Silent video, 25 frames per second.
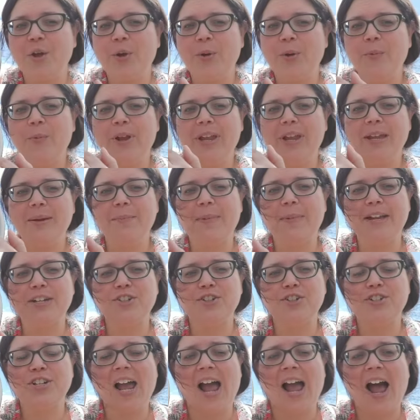We can
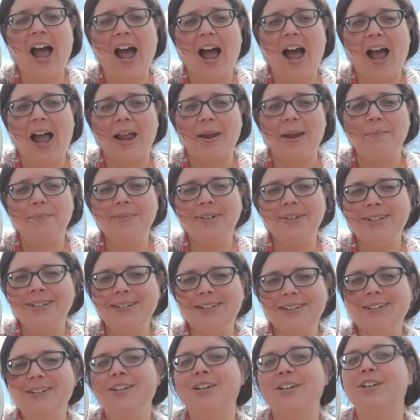measure time
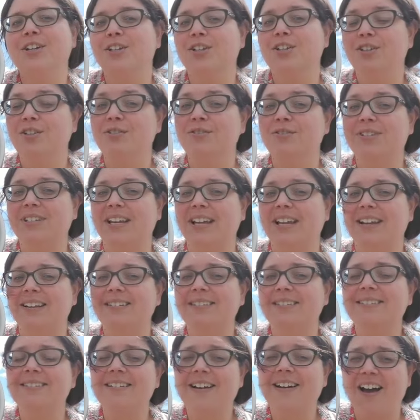using
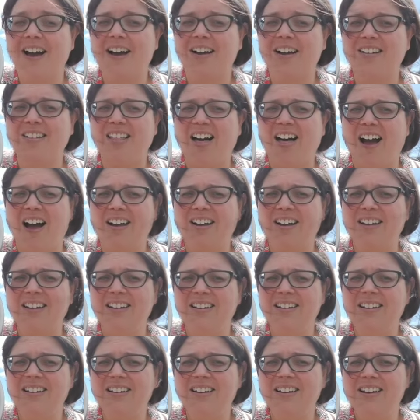a clock.
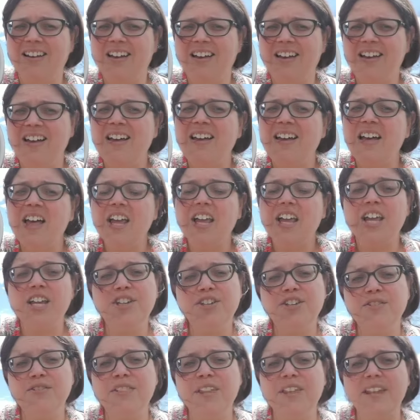Can
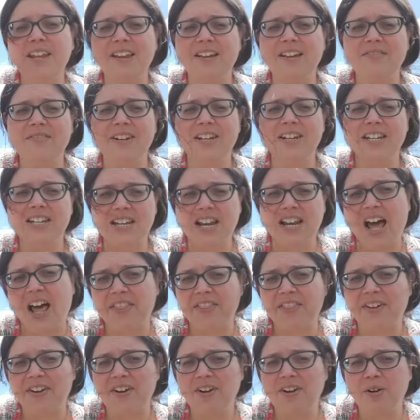you think of
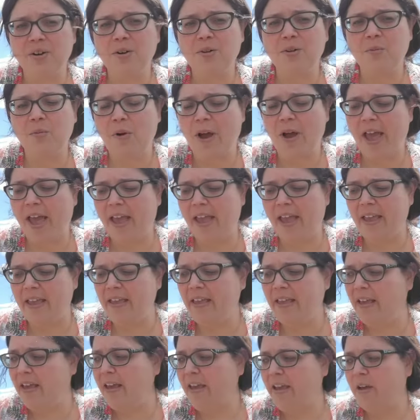another way
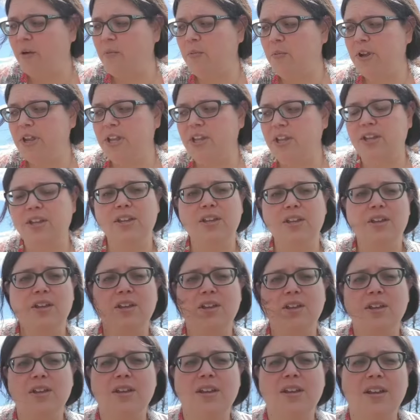we
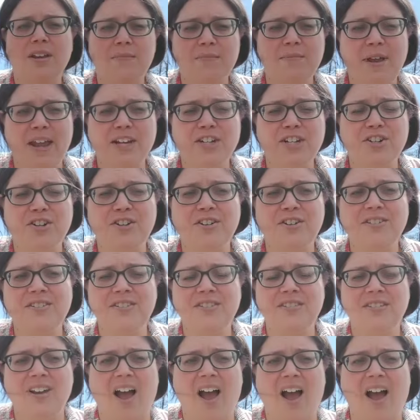can measure
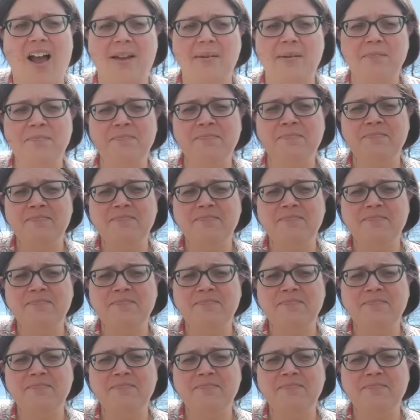time?